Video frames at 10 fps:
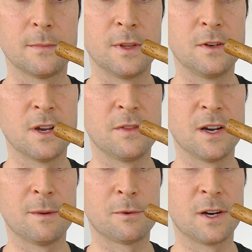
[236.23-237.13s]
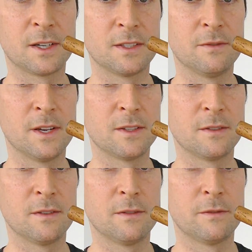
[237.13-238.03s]
and then you have the upper octave
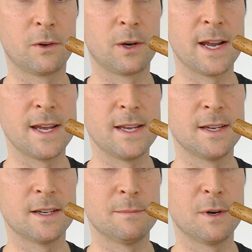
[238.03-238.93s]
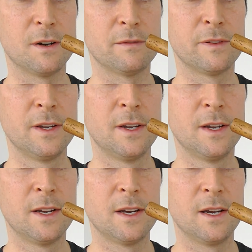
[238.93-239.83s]
vent for A and above.
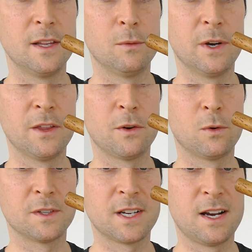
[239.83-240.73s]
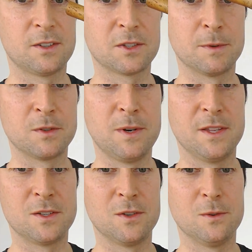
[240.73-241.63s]
And the way that the horn toggles between
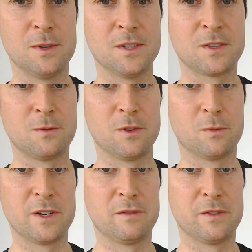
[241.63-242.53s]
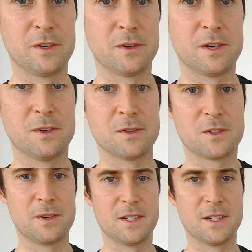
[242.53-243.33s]
the two is through the ring finger here. So